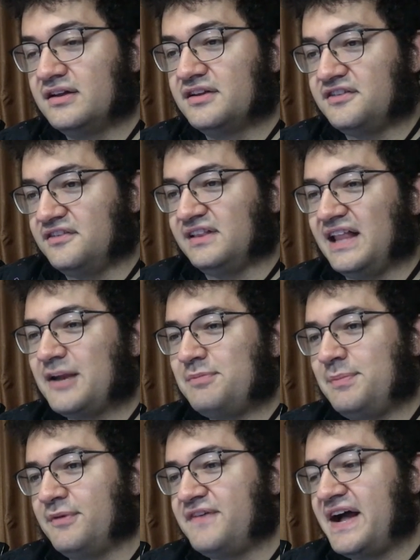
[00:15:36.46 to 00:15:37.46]
So there's a lot of
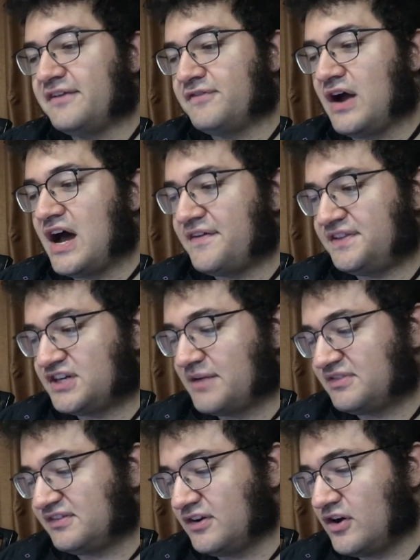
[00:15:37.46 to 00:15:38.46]
people fighting for office
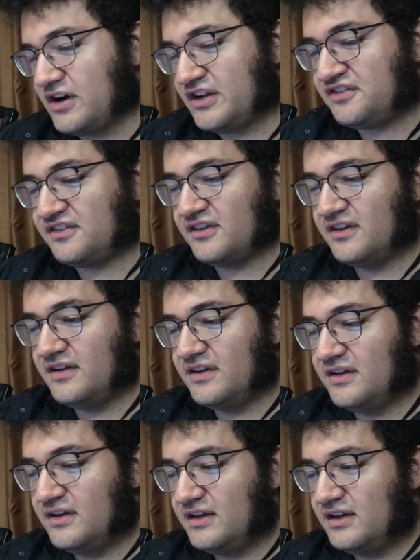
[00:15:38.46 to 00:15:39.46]
jobs as an artist.
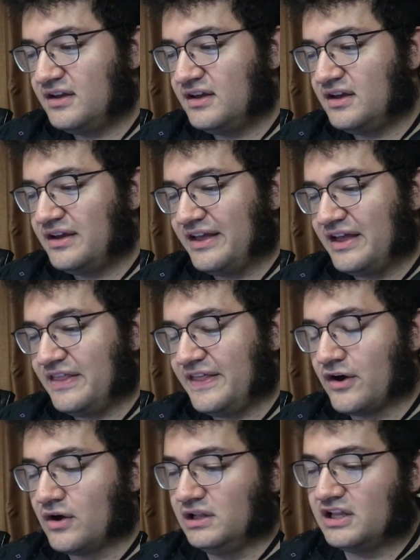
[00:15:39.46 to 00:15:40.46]
They
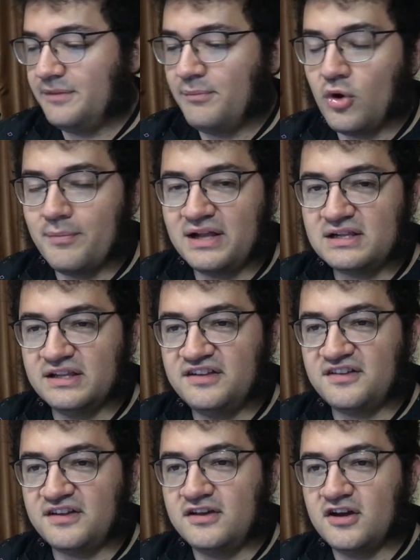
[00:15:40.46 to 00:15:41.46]
are a little more mentally
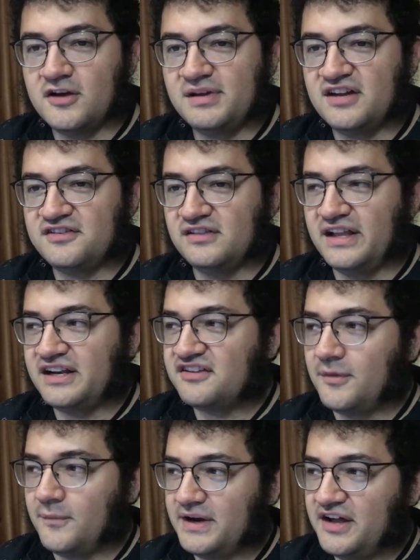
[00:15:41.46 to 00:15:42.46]
secure because you're letting
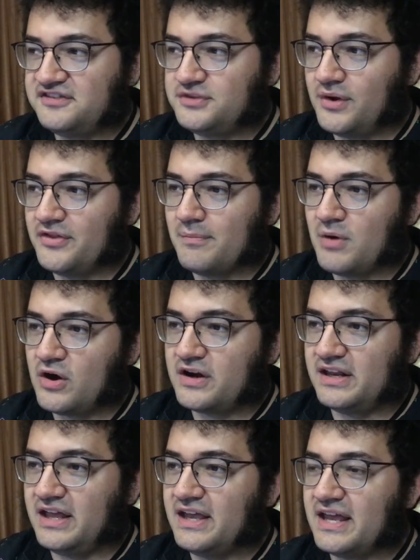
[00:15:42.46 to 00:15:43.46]
someone else do all the
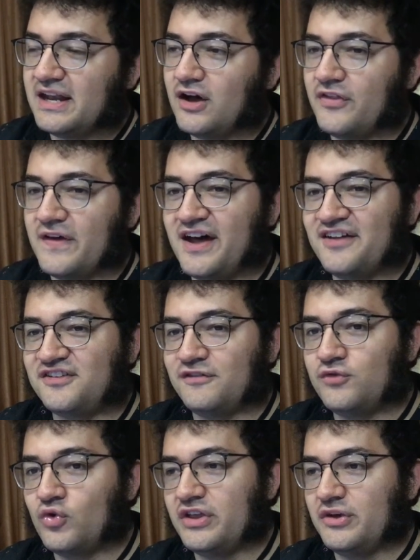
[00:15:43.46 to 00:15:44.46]
marketing and all the hustle
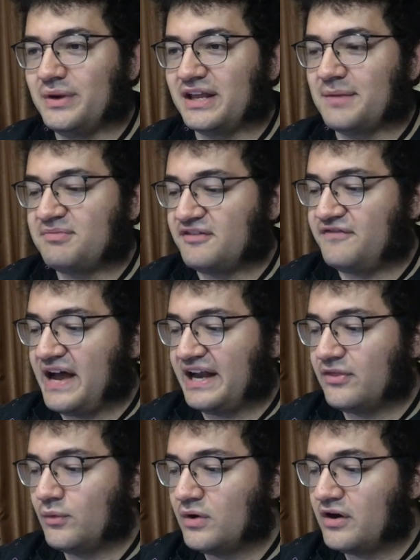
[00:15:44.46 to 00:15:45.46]
for you when it comes to finding
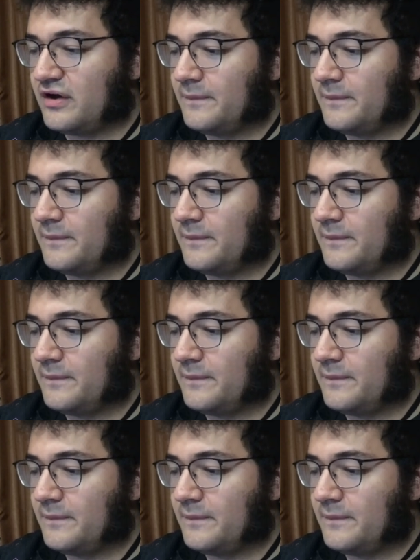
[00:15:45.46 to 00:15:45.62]
the work.